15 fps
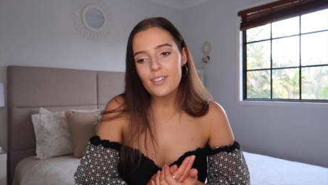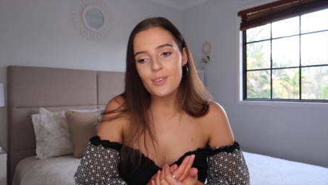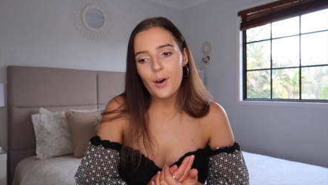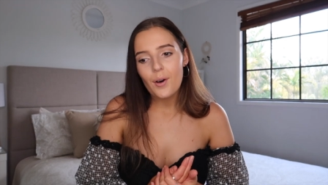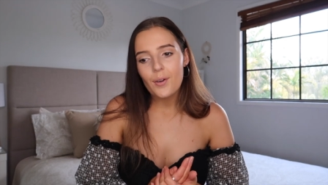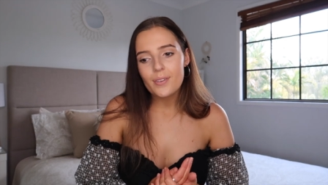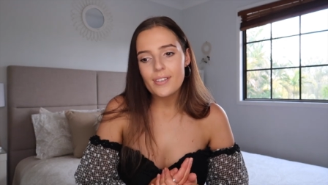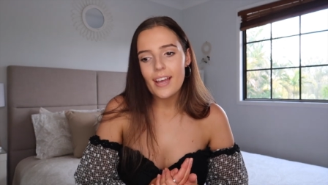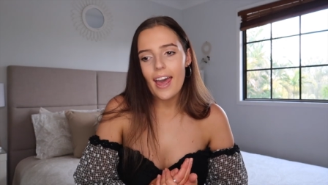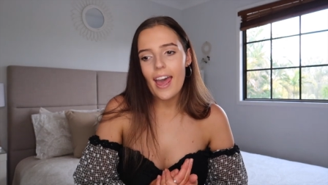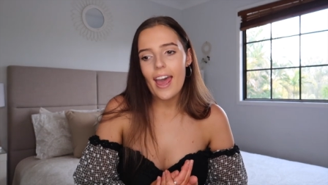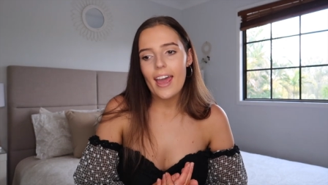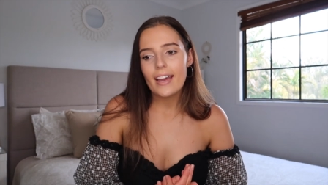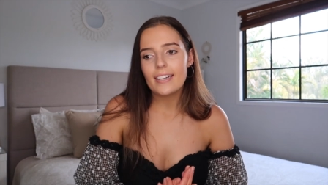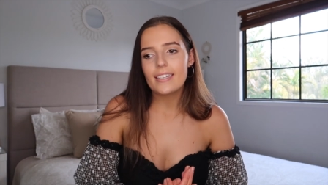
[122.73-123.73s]
years old
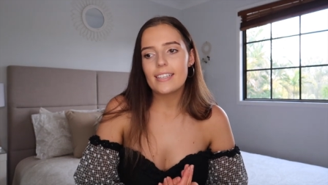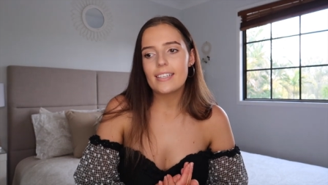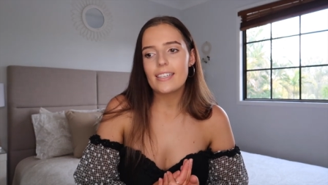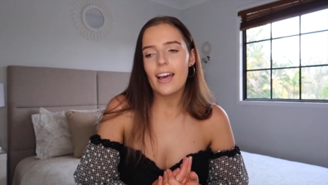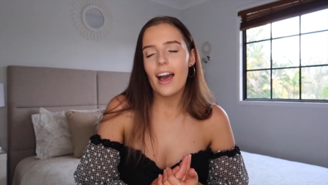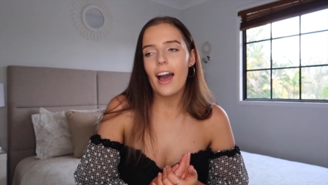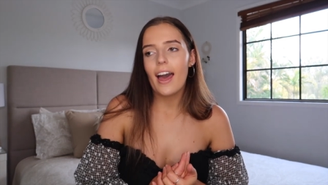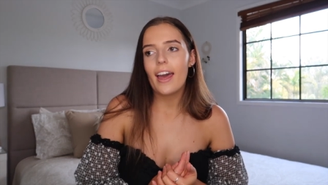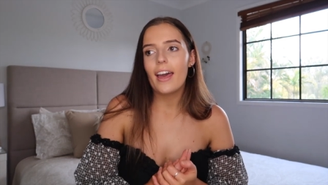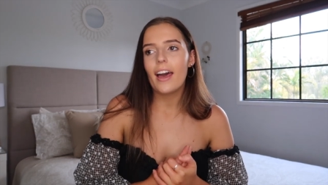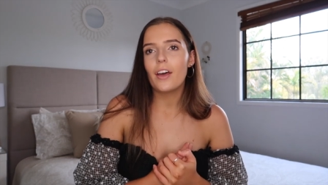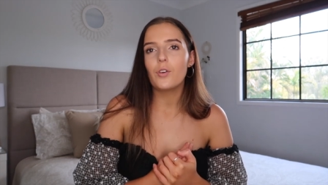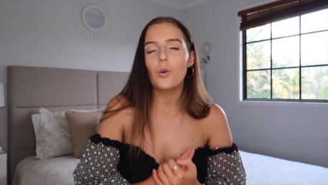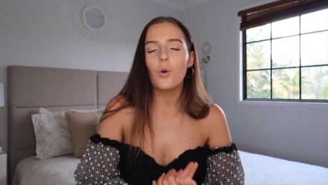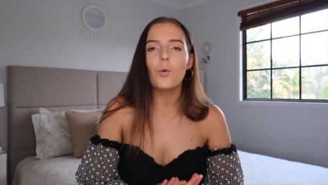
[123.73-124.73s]
and I
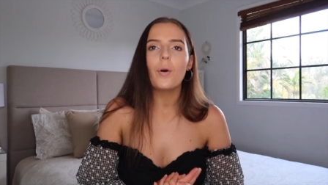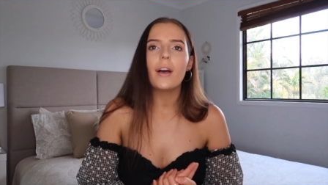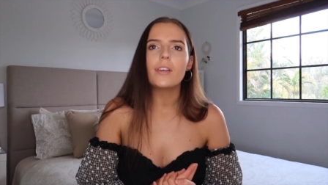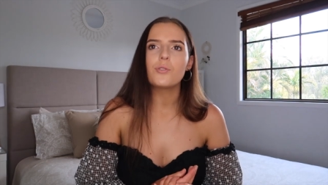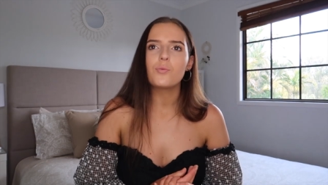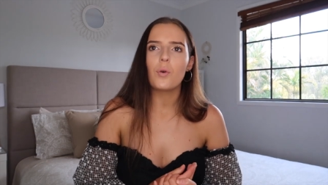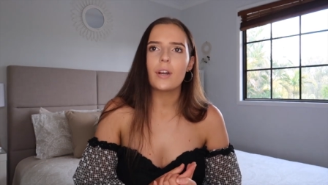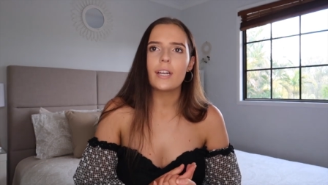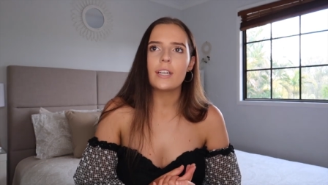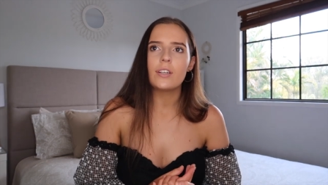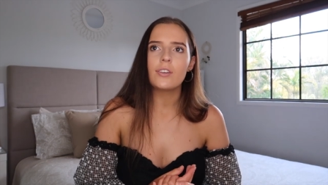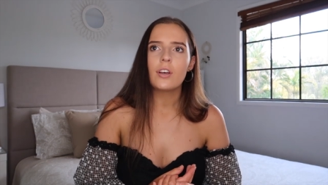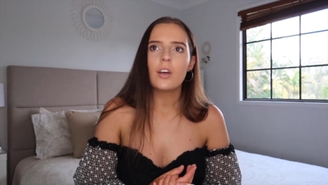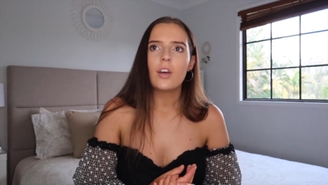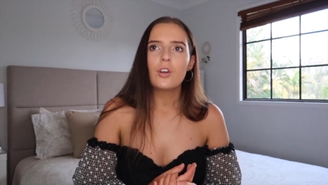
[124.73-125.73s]
had always
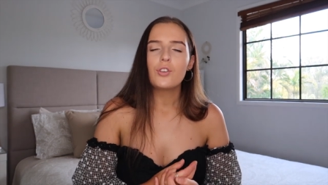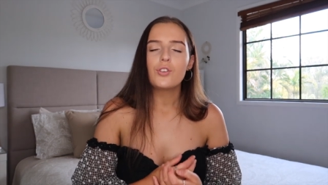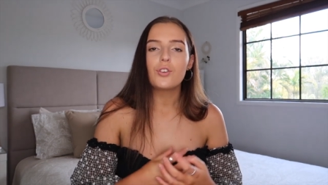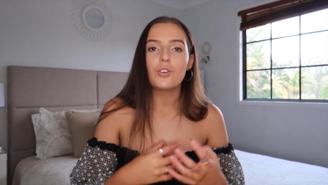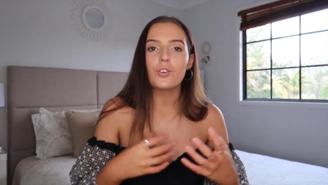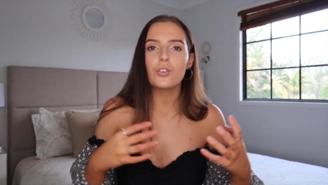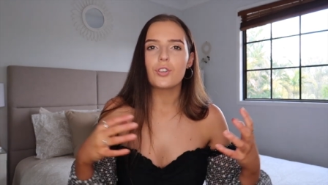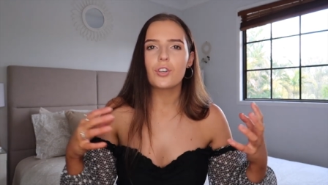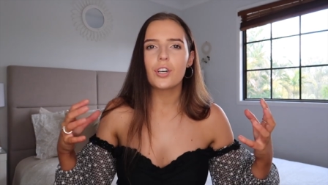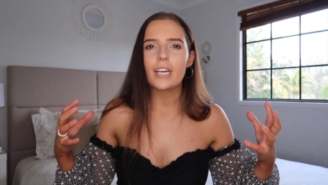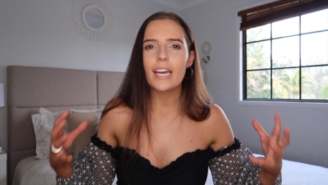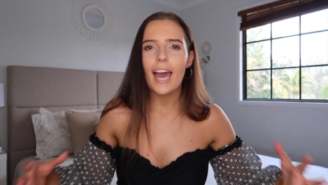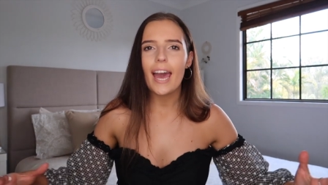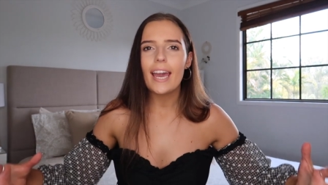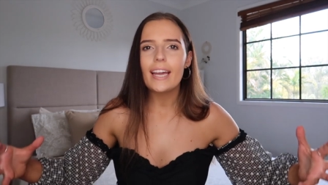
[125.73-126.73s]
wanted to
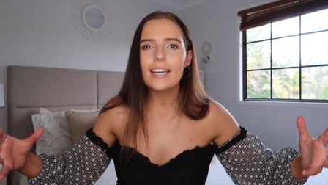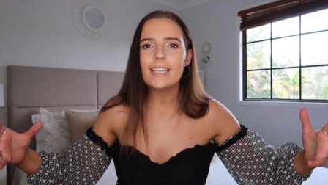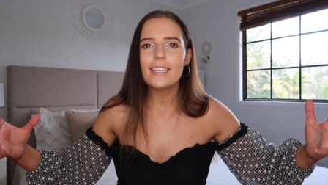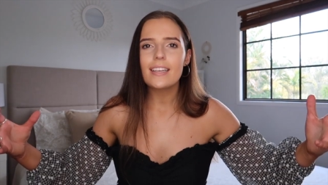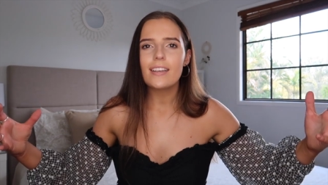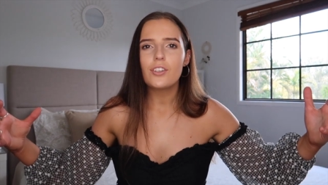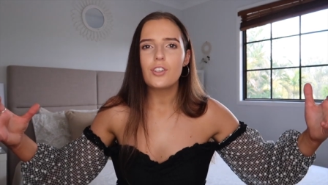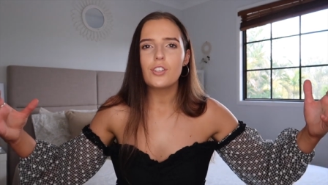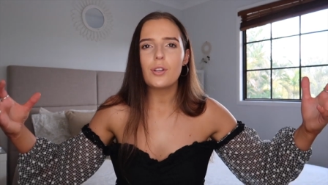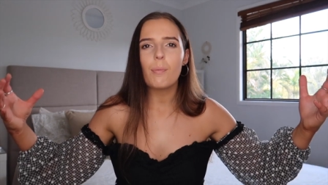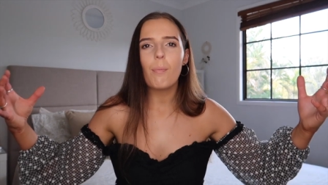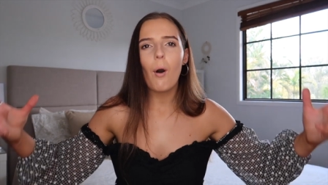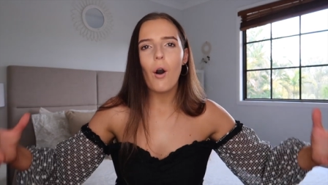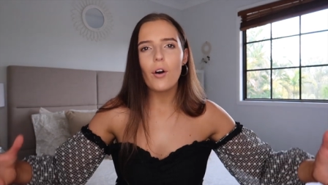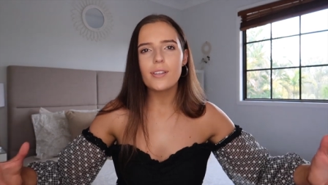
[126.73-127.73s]
create just a
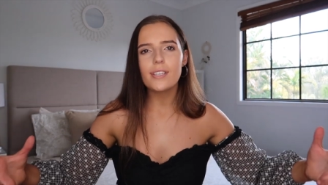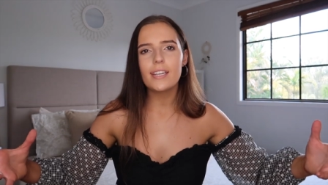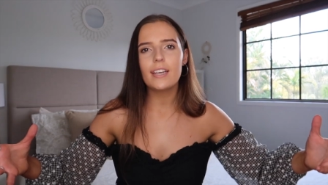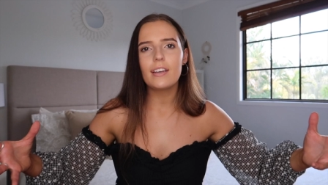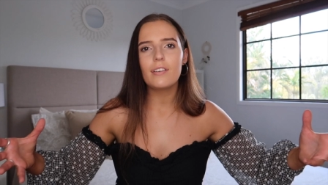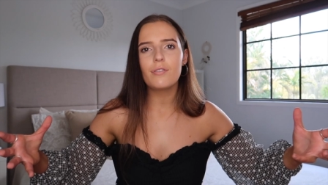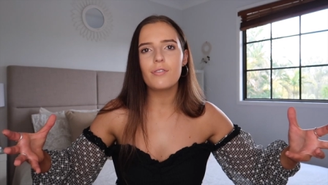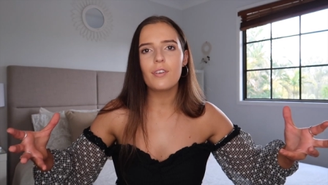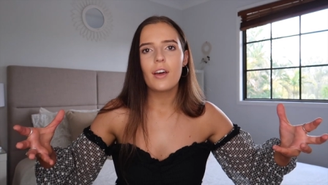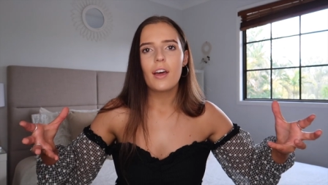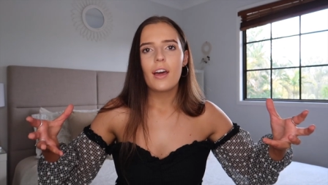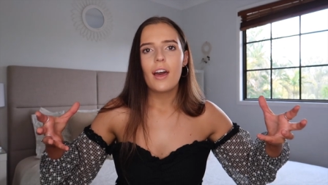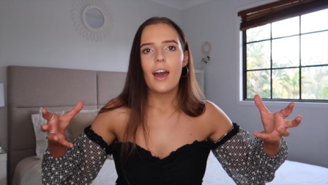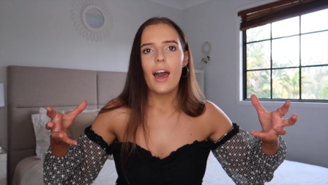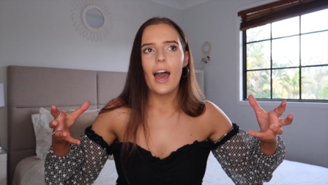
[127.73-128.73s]
positive
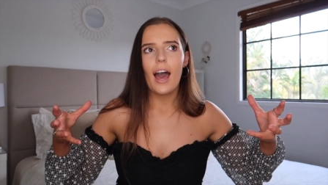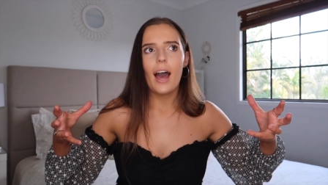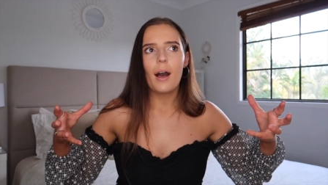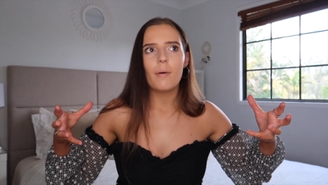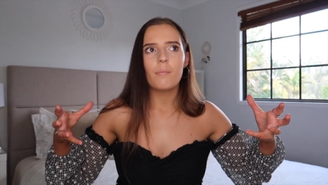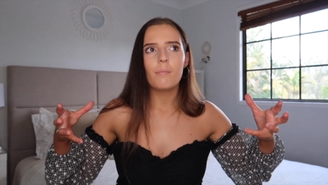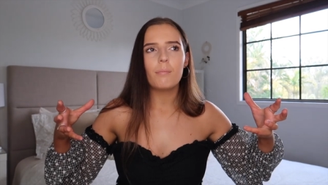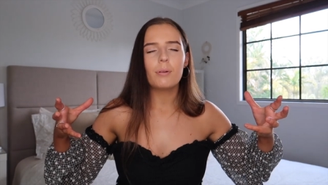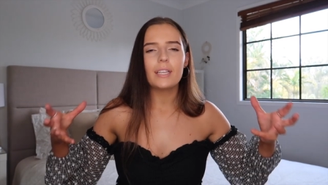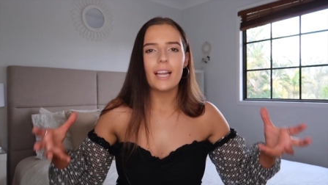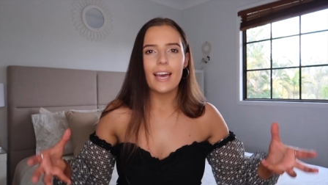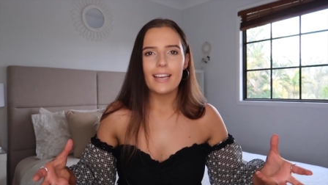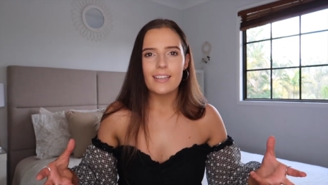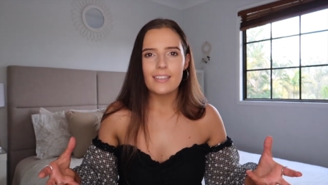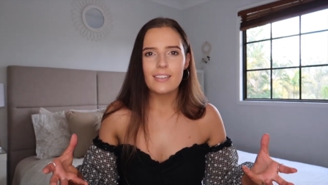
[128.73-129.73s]
um,
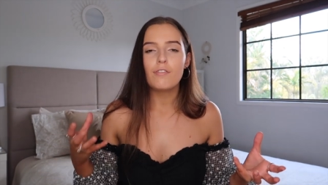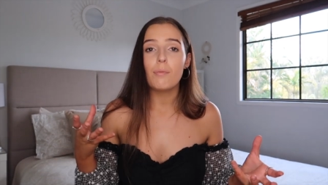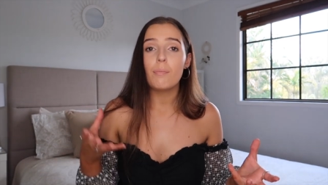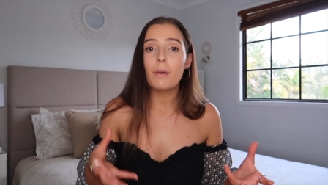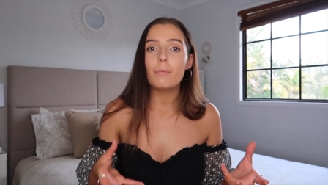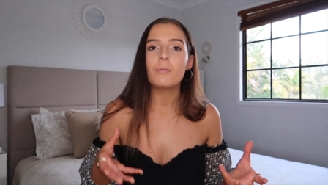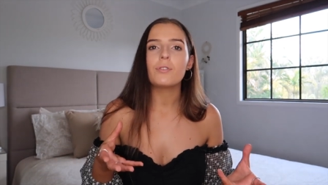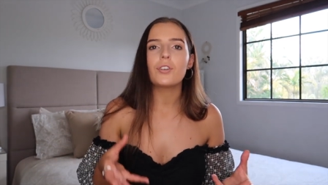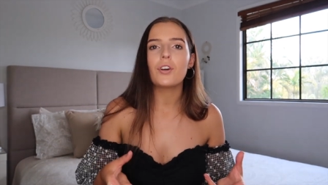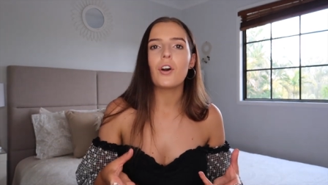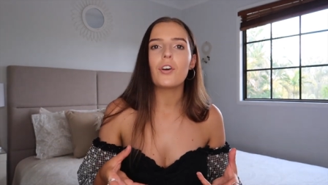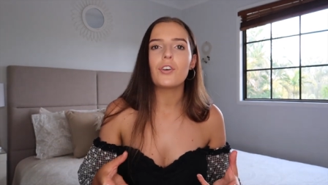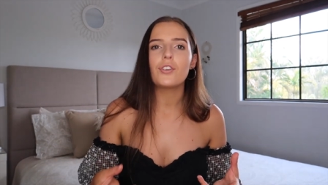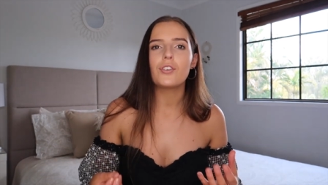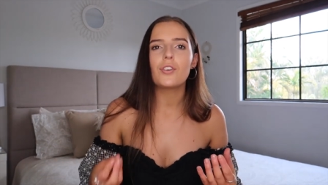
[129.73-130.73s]
place for people to
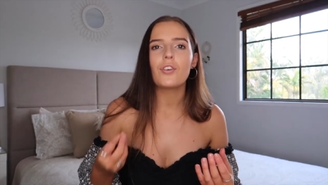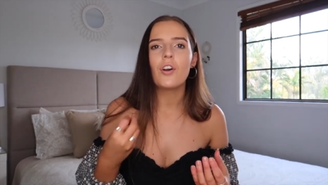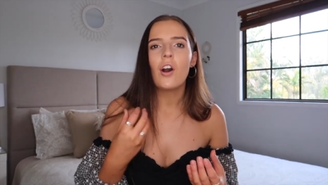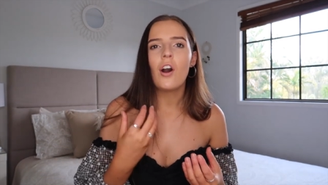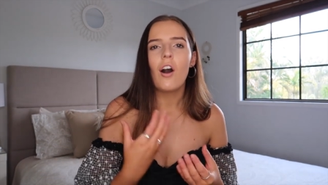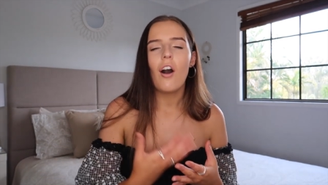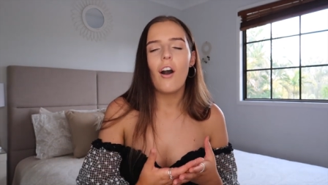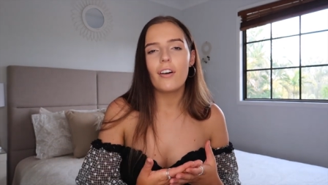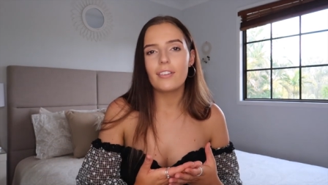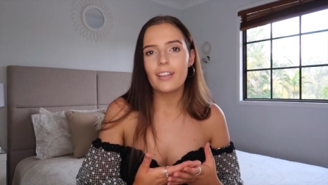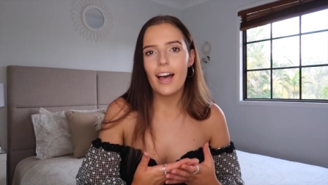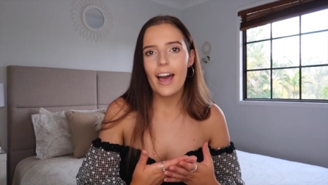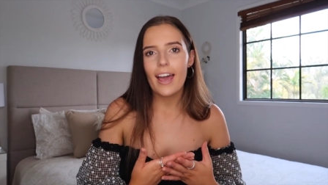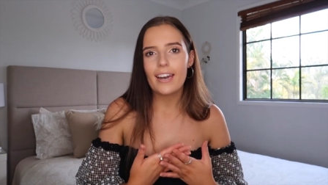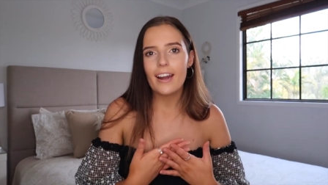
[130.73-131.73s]
go to
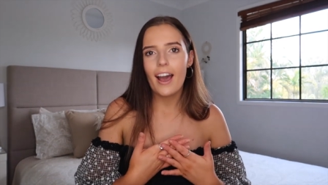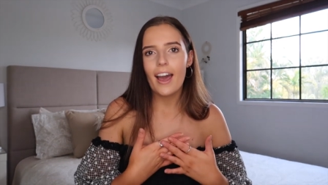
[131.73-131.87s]
online.